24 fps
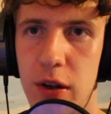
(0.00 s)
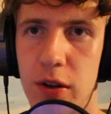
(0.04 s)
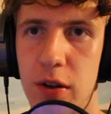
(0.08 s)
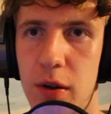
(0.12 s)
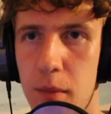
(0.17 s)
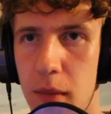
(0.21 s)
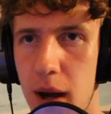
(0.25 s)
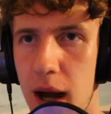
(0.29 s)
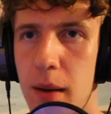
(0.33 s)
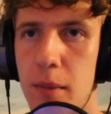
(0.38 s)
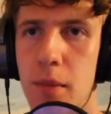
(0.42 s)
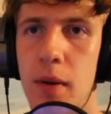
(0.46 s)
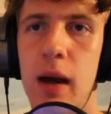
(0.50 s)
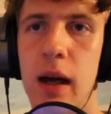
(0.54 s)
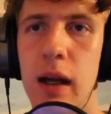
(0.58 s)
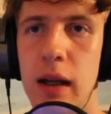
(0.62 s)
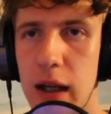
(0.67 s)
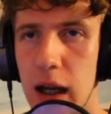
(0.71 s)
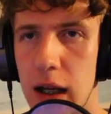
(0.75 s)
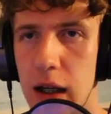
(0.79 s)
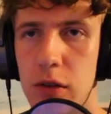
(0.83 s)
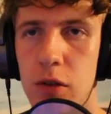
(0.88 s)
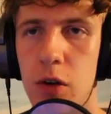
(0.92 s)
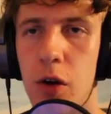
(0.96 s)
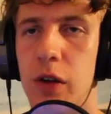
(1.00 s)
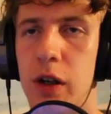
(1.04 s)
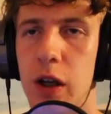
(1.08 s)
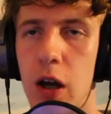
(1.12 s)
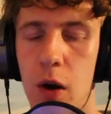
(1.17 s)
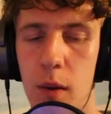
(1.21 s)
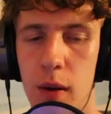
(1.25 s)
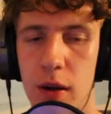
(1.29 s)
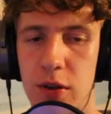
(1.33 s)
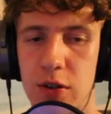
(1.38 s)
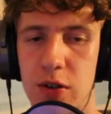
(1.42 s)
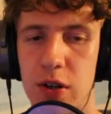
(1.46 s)
map. Yeah, you've got the
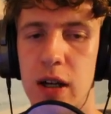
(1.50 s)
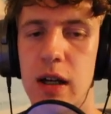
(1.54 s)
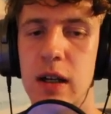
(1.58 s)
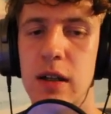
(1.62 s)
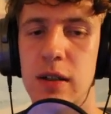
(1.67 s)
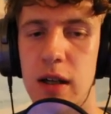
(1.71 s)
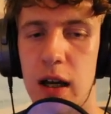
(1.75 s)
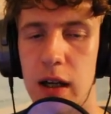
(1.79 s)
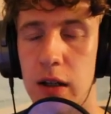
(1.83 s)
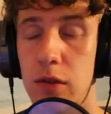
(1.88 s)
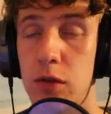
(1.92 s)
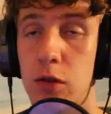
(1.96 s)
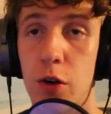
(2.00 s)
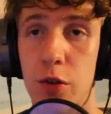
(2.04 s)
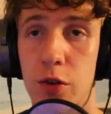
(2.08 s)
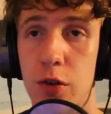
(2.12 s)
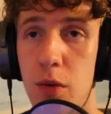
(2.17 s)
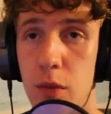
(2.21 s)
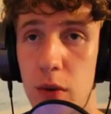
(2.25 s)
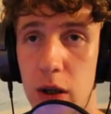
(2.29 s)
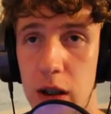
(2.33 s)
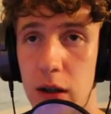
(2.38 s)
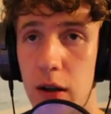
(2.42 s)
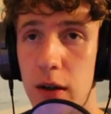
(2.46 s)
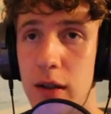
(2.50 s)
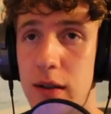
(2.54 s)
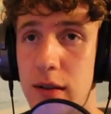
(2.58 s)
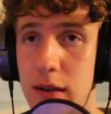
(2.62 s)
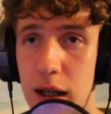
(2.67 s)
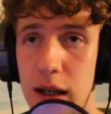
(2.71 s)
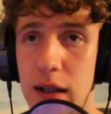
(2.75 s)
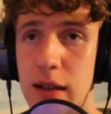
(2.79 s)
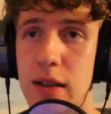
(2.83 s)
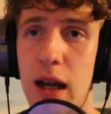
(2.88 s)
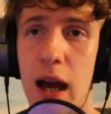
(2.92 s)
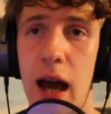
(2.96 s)
OSDs and you've got some really nice things.
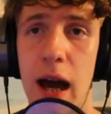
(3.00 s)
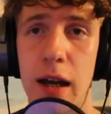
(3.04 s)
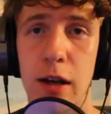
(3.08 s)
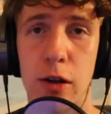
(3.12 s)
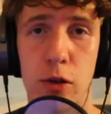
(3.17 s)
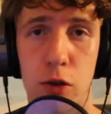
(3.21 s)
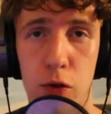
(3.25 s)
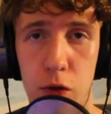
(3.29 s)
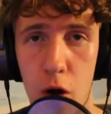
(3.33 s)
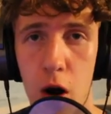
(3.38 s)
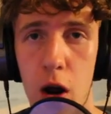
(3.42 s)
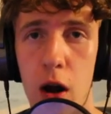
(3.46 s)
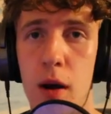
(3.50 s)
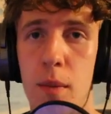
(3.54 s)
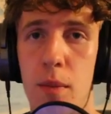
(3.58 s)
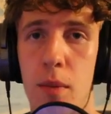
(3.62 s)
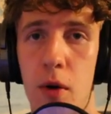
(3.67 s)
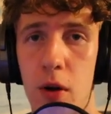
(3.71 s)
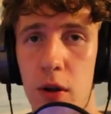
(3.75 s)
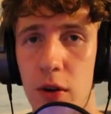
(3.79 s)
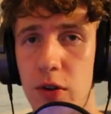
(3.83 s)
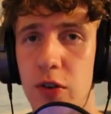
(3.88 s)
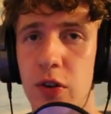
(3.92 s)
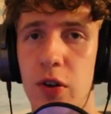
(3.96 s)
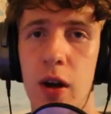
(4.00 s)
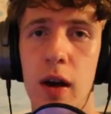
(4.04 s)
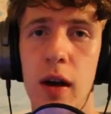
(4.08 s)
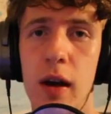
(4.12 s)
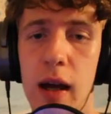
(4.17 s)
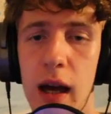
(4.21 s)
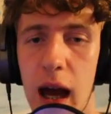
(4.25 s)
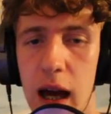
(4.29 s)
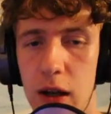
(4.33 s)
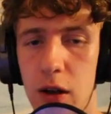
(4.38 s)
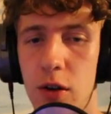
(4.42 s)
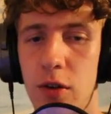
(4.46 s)
It added cryopods and
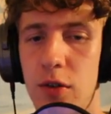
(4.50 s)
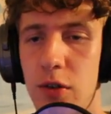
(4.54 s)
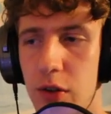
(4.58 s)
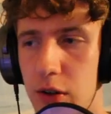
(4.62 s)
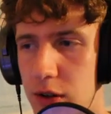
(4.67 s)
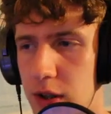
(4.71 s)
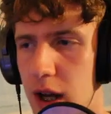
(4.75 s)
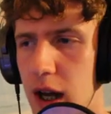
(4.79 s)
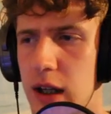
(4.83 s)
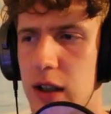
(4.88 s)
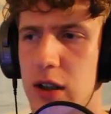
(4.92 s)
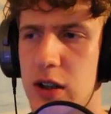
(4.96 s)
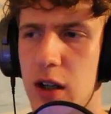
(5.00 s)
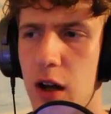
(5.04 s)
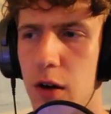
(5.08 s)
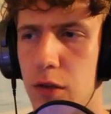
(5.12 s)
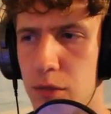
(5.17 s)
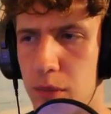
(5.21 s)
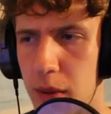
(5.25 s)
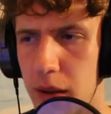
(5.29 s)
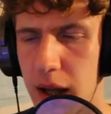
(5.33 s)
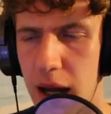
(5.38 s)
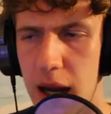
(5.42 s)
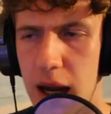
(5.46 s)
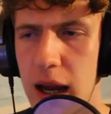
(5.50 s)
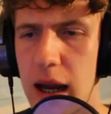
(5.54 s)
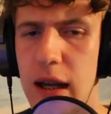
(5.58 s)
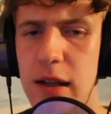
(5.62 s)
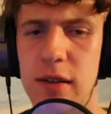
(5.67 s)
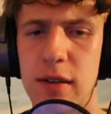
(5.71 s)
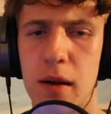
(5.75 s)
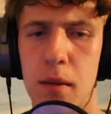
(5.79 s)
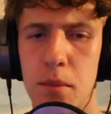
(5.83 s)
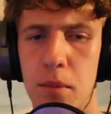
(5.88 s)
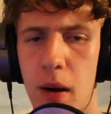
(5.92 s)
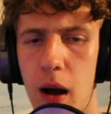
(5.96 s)
loads of the tech stuff, but that is
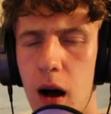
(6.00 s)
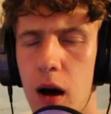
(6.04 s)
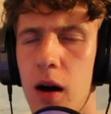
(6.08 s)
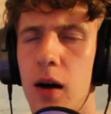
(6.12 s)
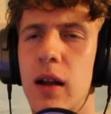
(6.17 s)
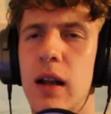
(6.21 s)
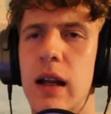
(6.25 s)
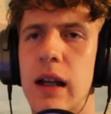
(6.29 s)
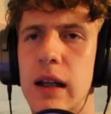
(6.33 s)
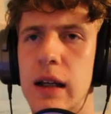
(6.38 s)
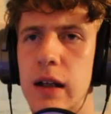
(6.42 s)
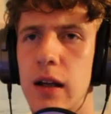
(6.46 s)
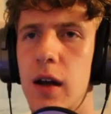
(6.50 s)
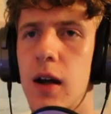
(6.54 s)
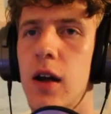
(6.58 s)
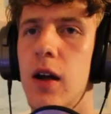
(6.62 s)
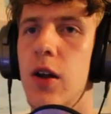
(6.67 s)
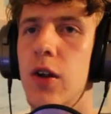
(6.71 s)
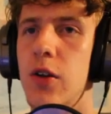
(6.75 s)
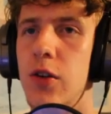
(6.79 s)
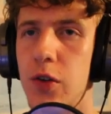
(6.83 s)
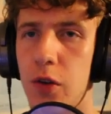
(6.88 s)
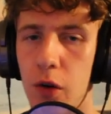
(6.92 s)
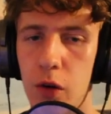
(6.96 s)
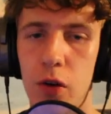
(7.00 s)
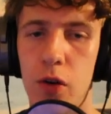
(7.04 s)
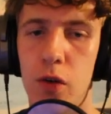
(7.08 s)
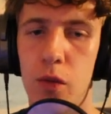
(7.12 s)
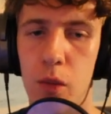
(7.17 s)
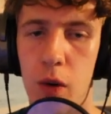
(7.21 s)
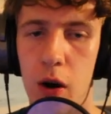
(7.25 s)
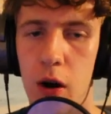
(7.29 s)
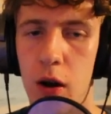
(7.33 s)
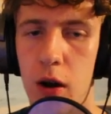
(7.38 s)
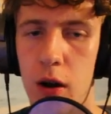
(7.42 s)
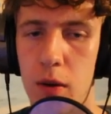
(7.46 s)
partly sort of where
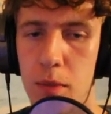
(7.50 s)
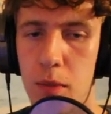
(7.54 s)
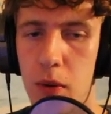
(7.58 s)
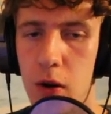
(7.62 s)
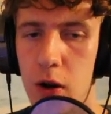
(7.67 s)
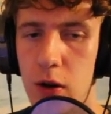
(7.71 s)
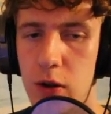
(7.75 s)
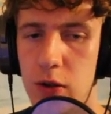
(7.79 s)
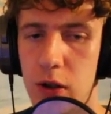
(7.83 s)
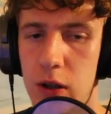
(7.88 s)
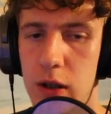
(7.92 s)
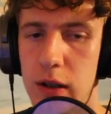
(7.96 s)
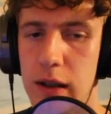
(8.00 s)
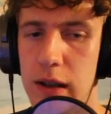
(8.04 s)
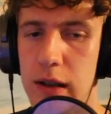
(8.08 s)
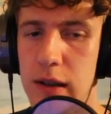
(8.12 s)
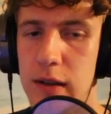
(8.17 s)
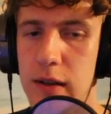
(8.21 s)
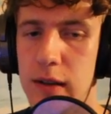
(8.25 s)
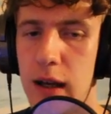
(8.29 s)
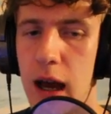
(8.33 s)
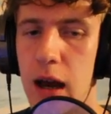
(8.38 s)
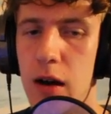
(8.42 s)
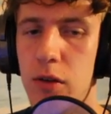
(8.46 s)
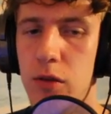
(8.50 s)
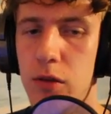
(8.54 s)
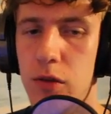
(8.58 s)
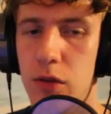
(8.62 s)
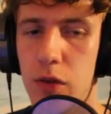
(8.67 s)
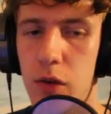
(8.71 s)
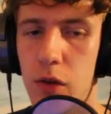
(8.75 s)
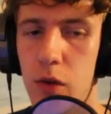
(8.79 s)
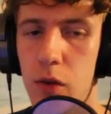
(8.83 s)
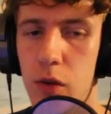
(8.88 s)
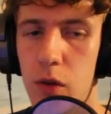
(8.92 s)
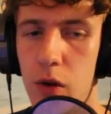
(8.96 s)
I would put the
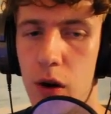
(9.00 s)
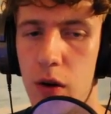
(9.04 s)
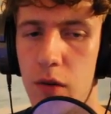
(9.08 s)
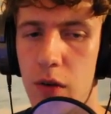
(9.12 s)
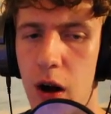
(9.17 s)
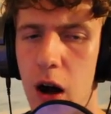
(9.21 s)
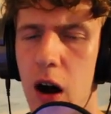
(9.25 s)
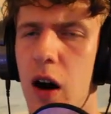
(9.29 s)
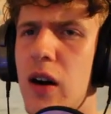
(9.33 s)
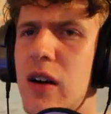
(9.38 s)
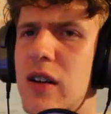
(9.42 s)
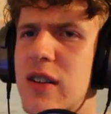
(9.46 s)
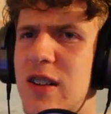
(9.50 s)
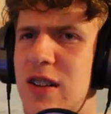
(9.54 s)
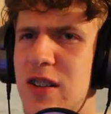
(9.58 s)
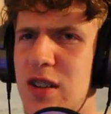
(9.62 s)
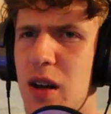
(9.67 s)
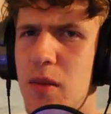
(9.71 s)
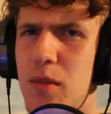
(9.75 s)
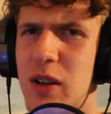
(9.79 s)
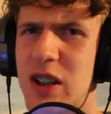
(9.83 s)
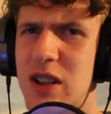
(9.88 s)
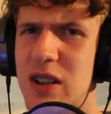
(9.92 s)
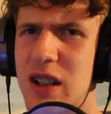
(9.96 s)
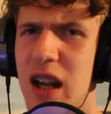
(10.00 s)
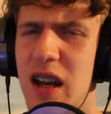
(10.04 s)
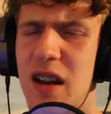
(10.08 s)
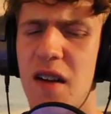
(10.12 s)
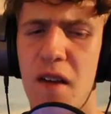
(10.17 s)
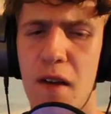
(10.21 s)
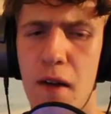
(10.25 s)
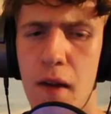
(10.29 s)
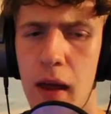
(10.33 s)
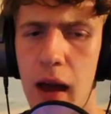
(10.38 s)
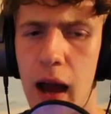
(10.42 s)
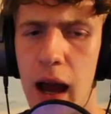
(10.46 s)
downfall of Ark to some extent,
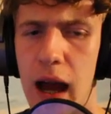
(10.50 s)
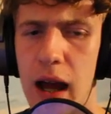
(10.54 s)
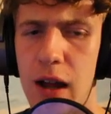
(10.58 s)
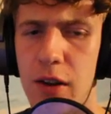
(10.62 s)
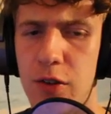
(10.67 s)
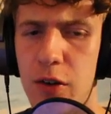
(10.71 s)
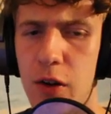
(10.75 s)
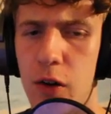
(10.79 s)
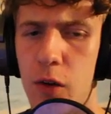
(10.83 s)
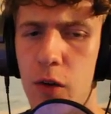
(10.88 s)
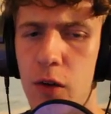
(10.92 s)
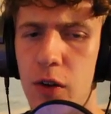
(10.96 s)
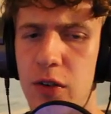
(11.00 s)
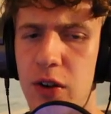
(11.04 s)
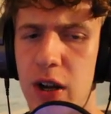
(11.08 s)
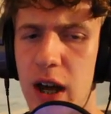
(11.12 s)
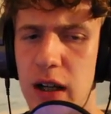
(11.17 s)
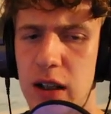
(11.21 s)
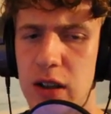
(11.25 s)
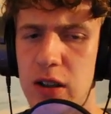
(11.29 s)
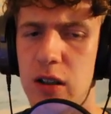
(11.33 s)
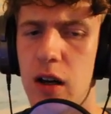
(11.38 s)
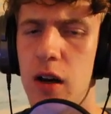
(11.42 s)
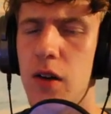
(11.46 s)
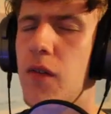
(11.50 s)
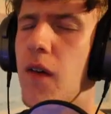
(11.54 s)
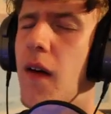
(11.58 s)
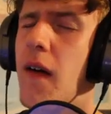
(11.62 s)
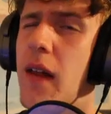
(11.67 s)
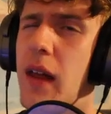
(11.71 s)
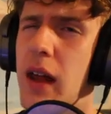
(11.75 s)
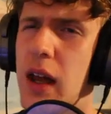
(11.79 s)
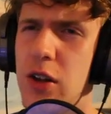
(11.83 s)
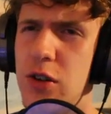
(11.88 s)
as all the tech stuff is